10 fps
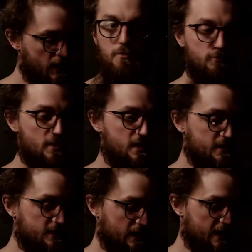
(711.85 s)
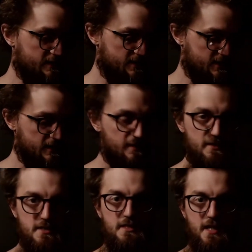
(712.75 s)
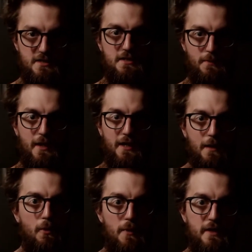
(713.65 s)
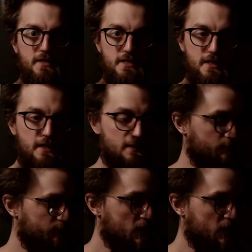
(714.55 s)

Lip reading: Really glad to see that this is actually picking up a bit of steam.